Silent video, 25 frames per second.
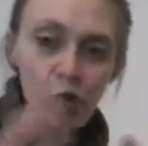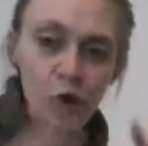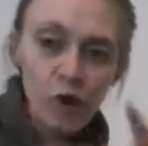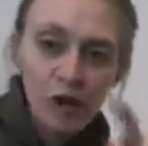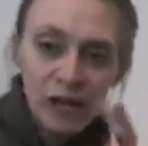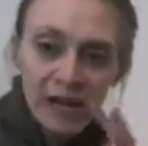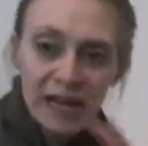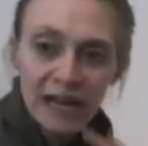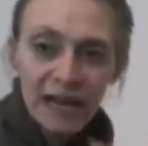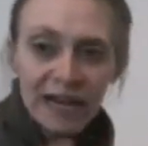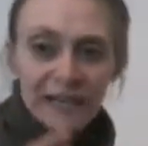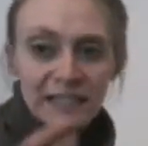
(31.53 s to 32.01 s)

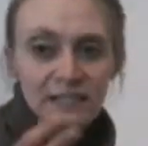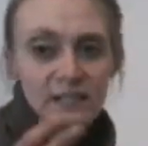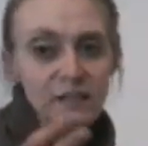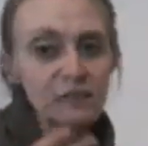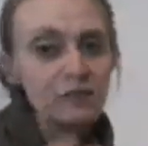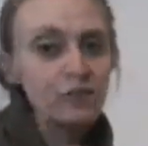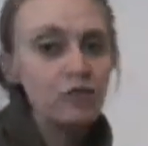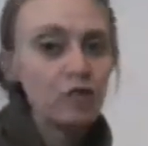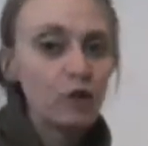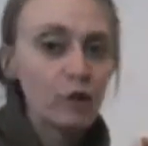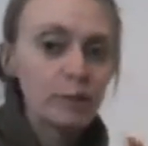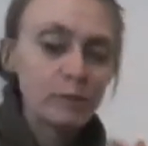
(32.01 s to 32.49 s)
organize
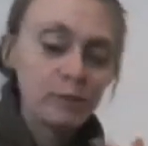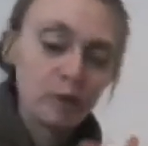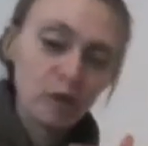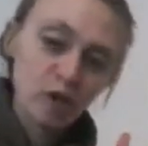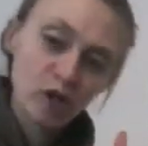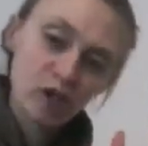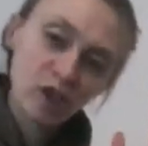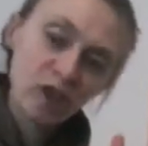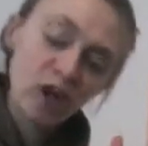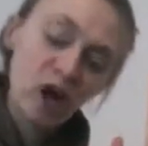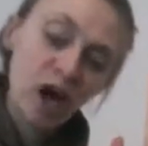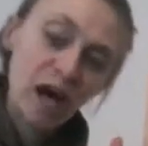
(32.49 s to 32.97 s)
and form your
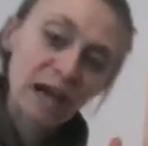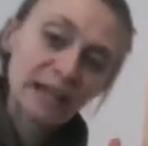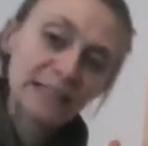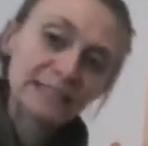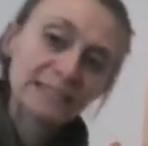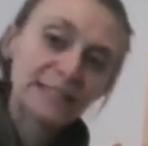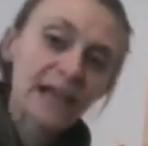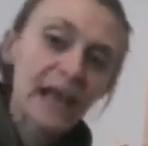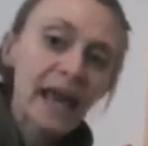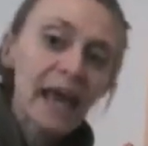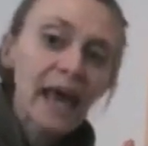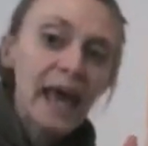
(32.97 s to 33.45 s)

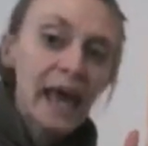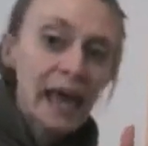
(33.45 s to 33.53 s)
thoughts